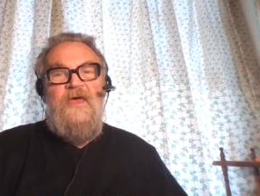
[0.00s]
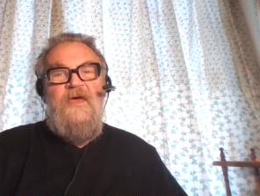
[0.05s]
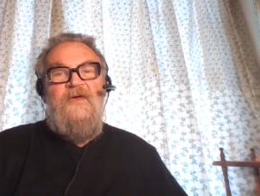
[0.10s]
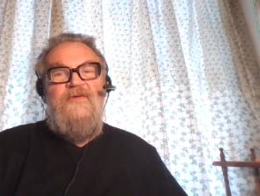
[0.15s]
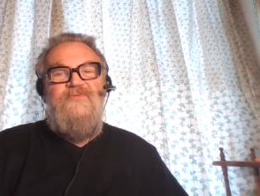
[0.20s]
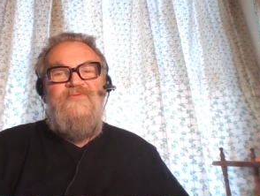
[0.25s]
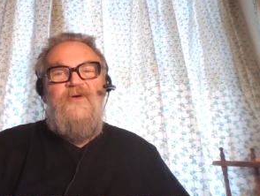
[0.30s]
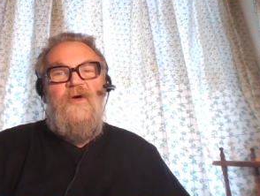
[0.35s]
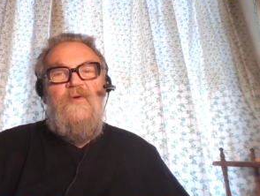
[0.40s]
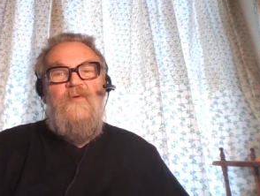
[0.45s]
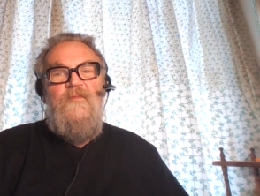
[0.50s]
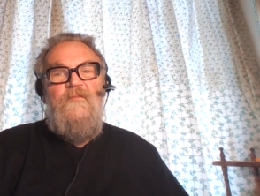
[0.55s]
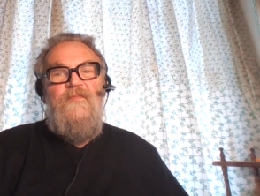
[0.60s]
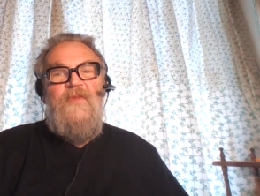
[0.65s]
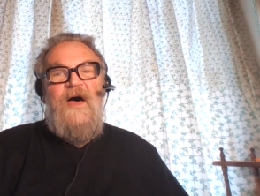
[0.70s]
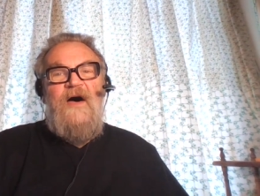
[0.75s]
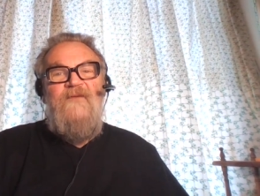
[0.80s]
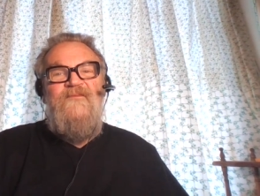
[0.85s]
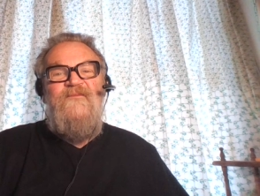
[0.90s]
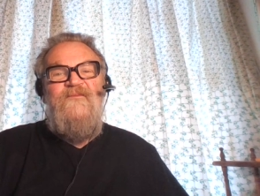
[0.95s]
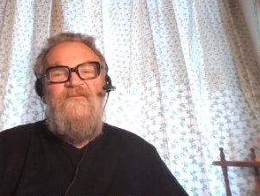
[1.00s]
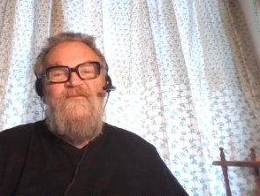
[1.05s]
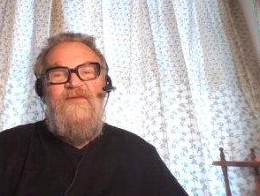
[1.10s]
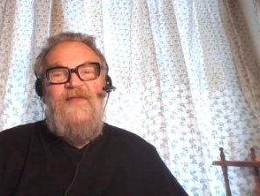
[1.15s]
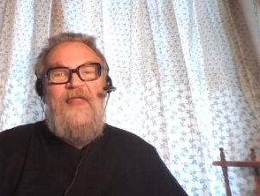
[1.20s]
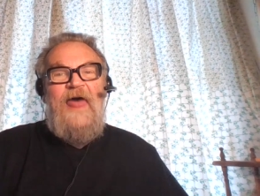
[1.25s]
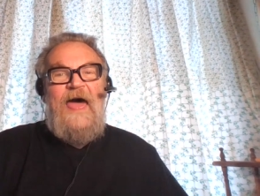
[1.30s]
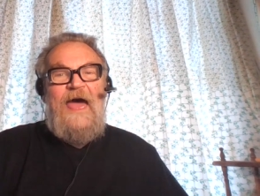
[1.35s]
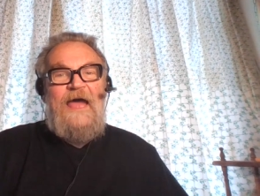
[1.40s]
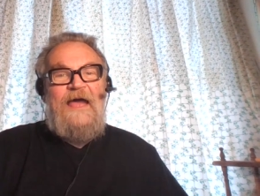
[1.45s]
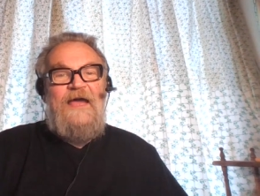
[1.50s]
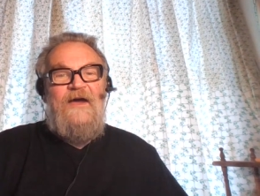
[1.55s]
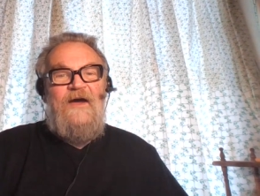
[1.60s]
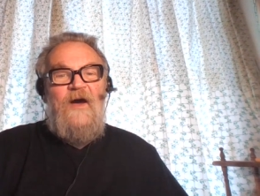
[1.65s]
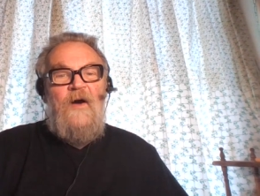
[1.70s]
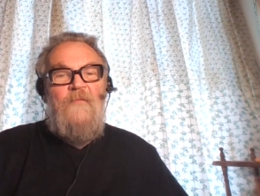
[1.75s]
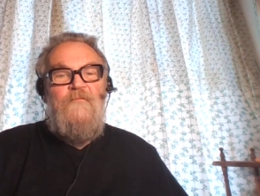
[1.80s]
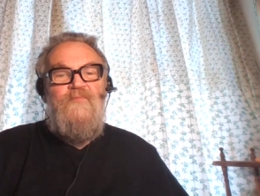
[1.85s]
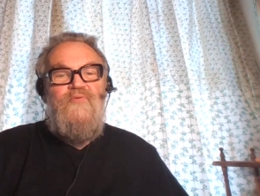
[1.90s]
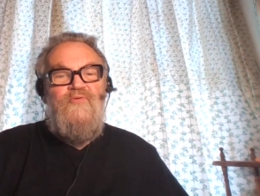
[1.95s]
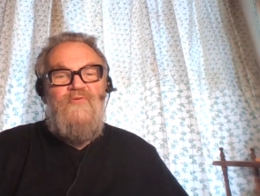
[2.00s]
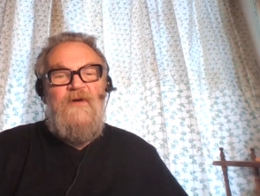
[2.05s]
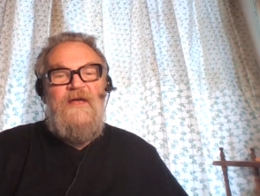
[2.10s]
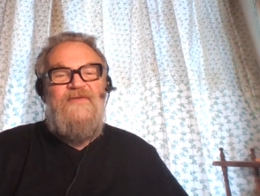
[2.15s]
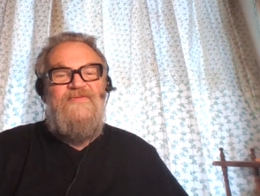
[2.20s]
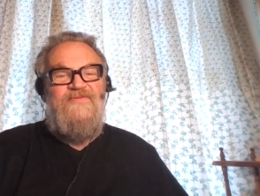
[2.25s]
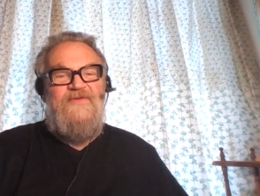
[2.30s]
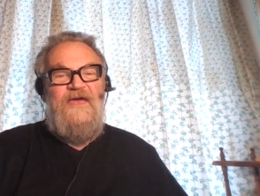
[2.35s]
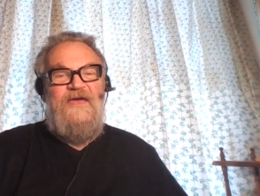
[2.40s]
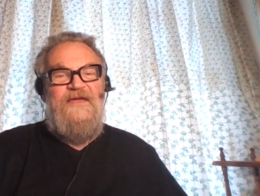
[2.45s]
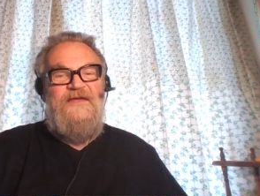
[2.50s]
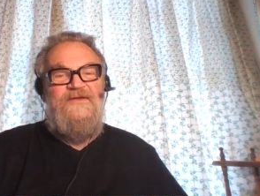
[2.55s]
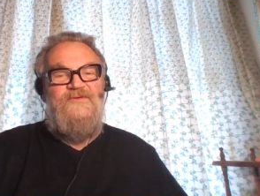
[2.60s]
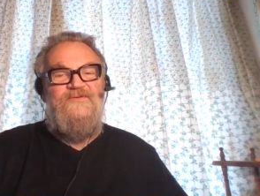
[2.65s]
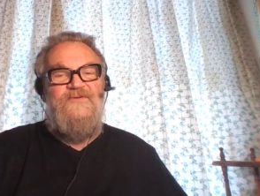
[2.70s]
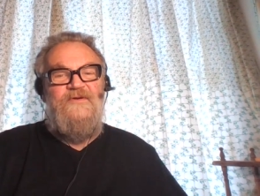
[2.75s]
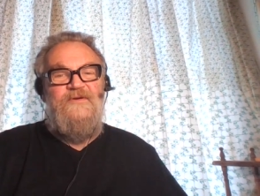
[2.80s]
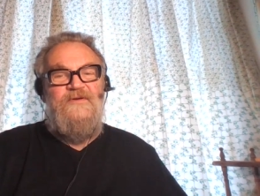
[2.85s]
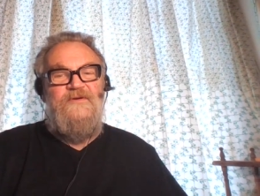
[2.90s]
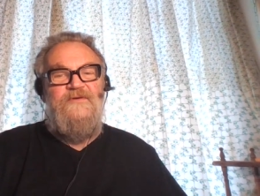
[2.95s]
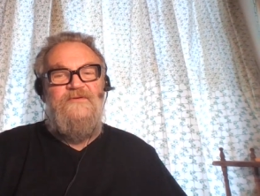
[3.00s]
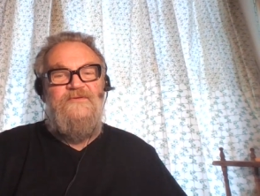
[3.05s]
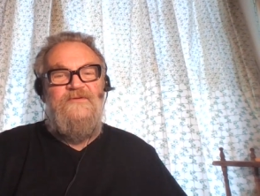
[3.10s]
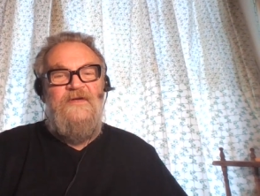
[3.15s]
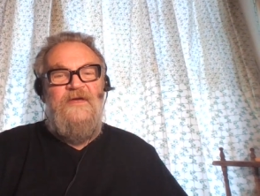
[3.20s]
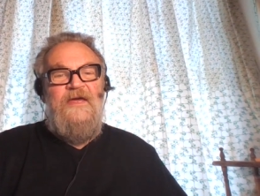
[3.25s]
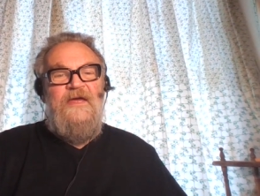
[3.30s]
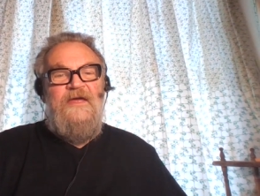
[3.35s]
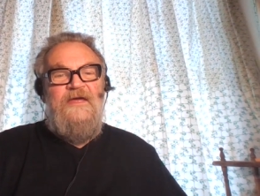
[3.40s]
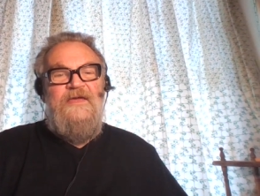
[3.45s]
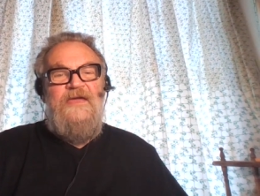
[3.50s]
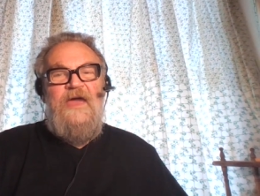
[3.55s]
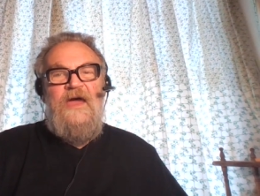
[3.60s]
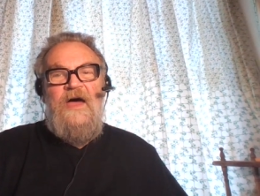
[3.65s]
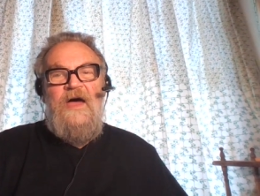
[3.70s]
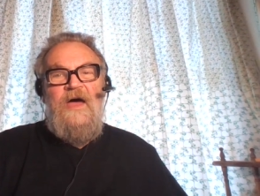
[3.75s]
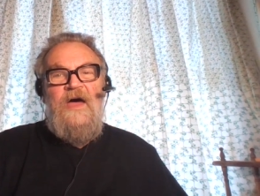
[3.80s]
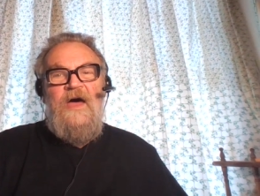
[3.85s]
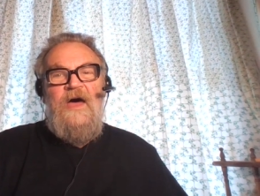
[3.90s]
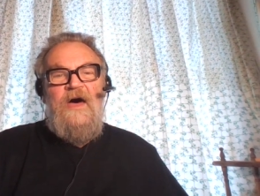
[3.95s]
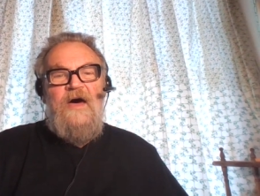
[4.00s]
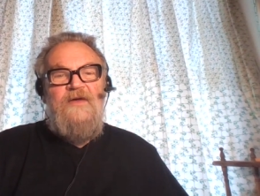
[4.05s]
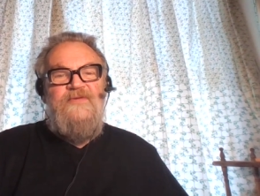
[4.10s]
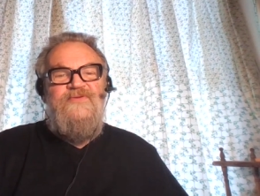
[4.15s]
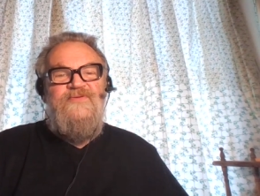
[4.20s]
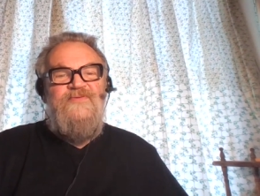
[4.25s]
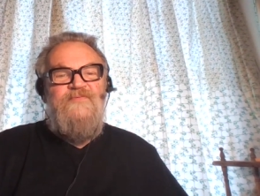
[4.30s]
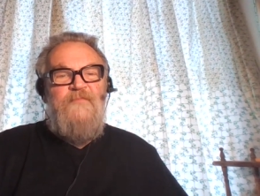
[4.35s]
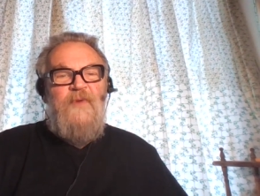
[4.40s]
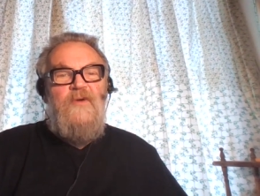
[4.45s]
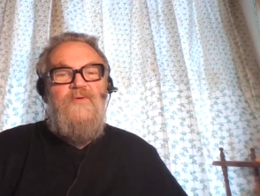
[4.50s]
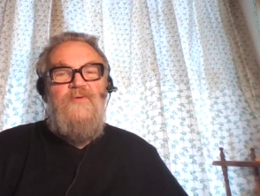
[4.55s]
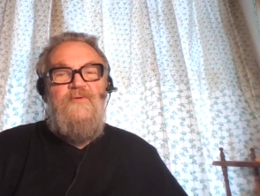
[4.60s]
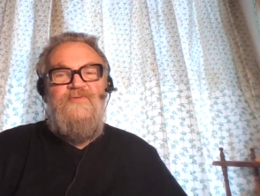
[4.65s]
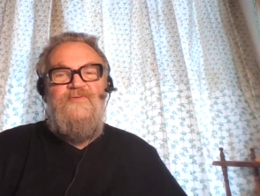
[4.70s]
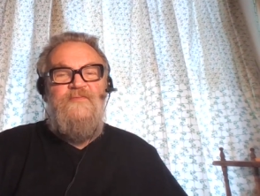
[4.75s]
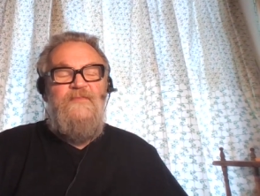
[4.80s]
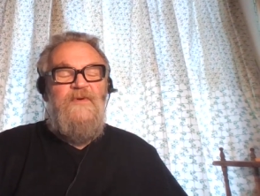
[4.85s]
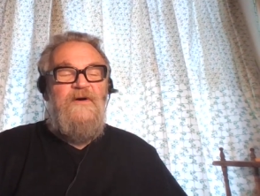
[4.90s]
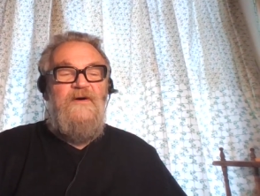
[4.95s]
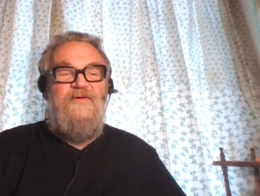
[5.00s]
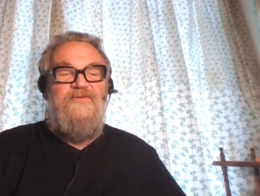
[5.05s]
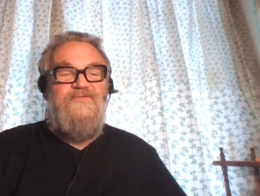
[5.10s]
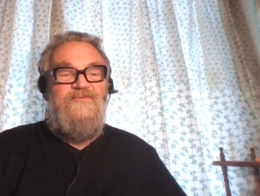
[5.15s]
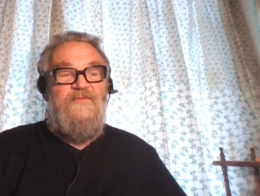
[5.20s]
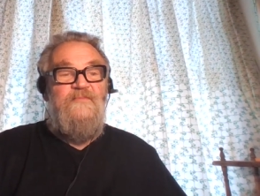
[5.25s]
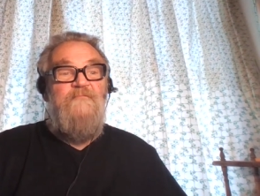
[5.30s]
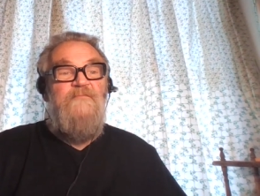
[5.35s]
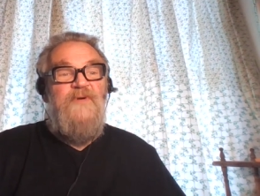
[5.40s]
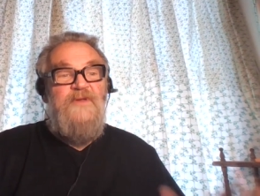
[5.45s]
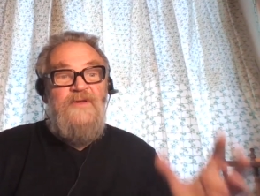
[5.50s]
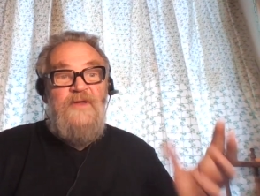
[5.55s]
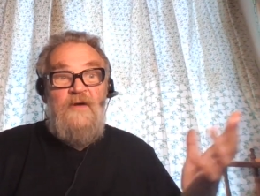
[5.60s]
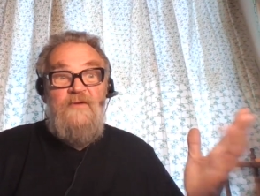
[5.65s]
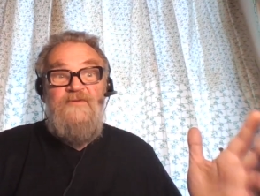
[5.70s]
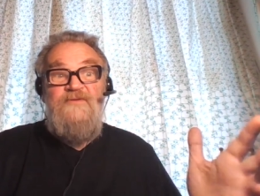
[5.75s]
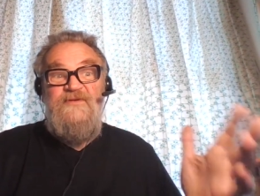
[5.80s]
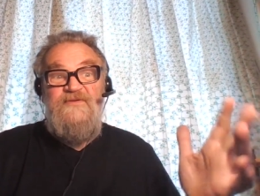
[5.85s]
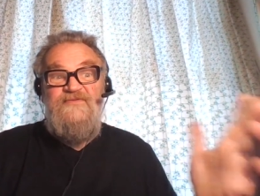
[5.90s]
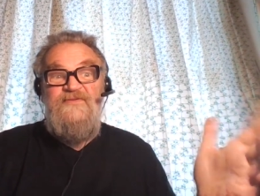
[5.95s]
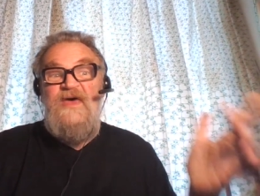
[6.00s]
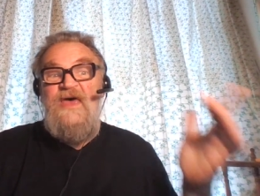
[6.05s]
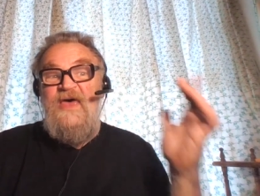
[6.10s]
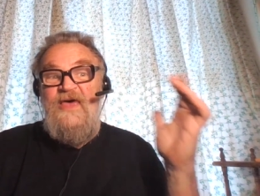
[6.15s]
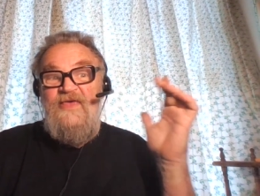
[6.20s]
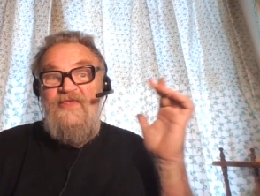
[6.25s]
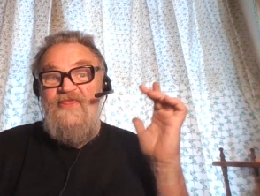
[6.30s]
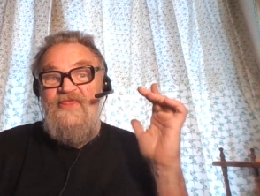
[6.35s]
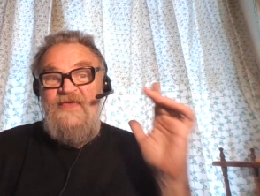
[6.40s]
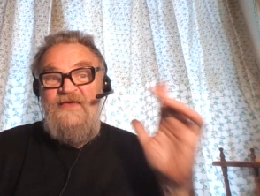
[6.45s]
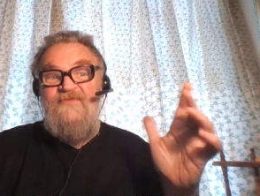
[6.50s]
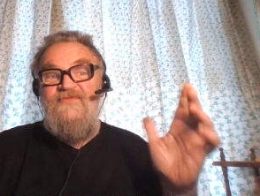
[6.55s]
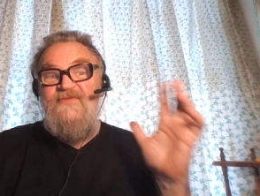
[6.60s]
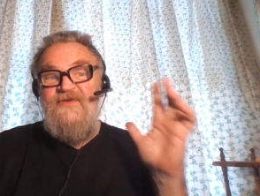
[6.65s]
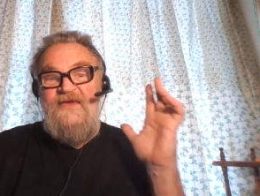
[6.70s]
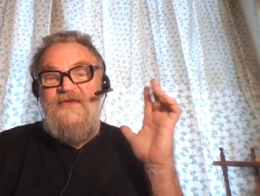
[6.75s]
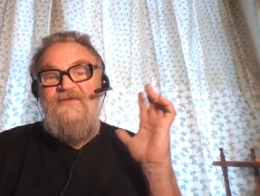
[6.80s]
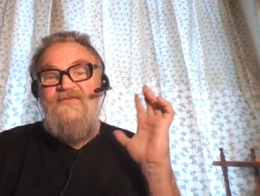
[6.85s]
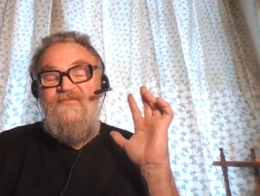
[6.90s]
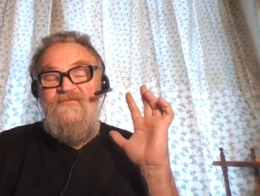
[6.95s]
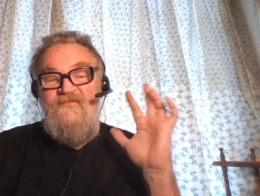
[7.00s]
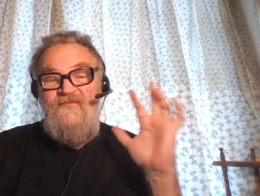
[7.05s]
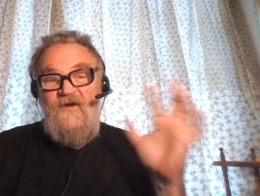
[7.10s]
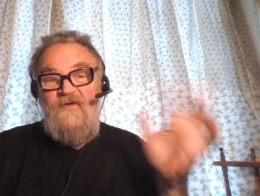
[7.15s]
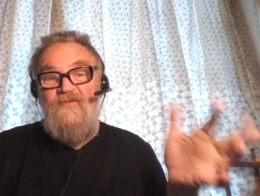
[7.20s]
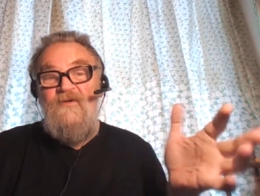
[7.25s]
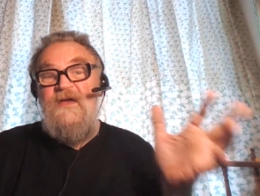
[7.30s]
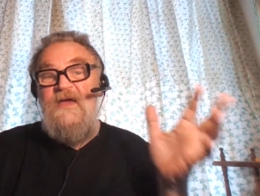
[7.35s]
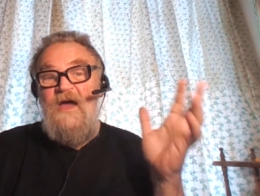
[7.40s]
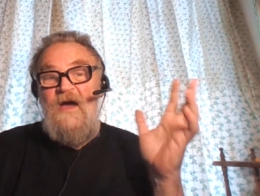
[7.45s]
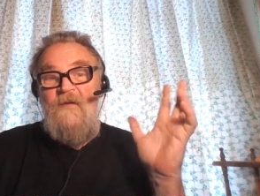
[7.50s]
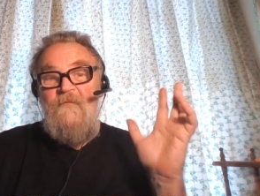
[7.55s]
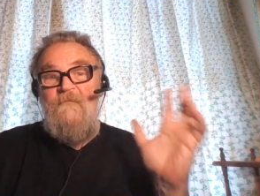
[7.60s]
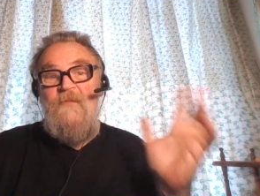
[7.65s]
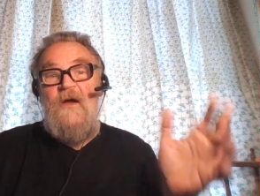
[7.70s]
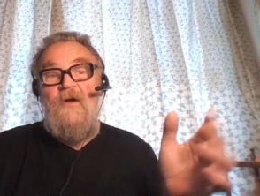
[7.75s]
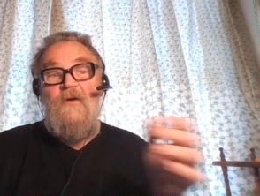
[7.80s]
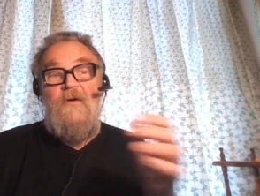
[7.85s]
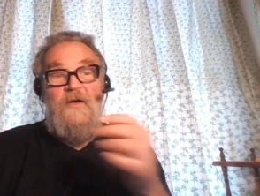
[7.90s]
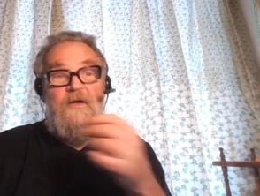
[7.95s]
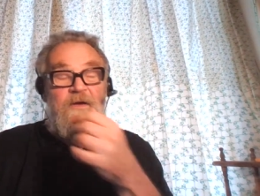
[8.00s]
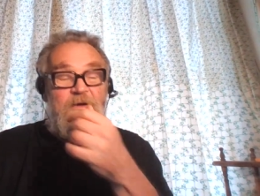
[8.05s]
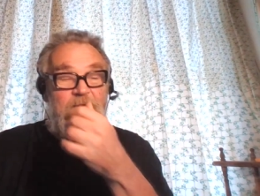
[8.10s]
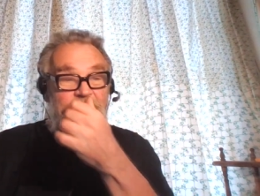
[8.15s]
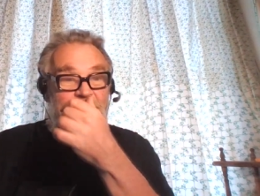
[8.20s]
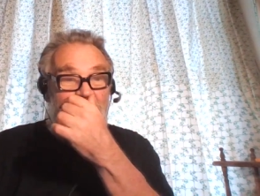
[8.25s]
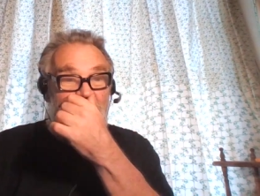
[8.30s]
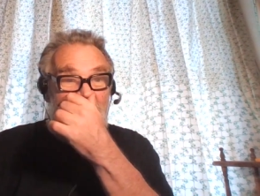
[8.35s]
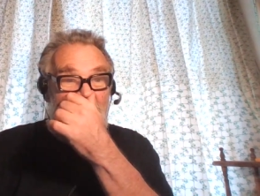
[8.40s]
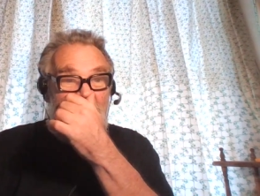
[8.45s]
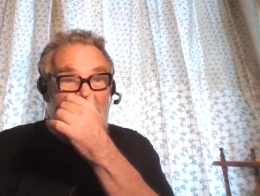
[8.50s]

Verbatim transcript: So a flack, a press agent, yeah, a spokesperson. But notice this is very American.